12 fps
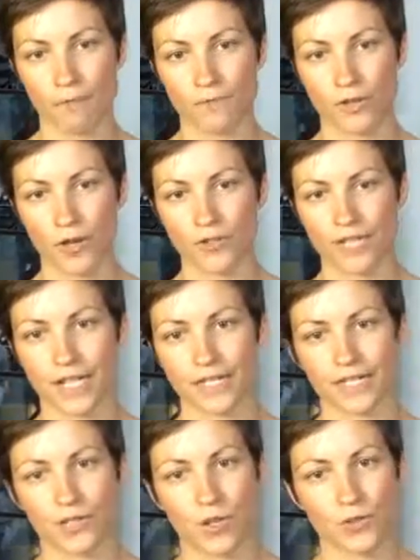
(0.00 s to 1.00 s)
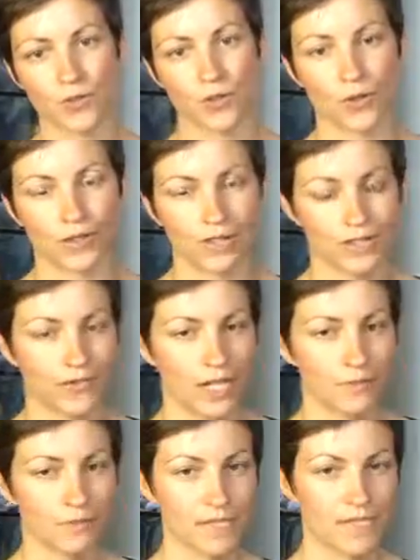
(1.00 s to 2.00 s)
projects also on the
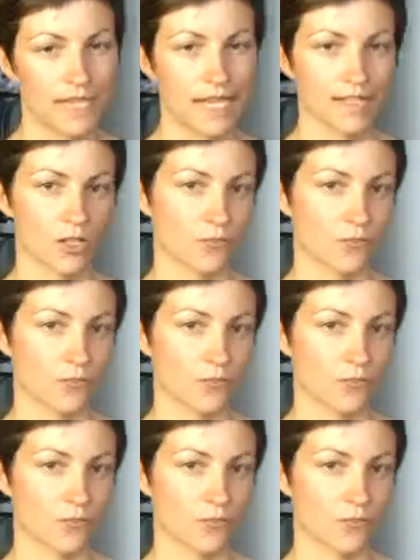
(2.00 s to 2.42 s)
development scale.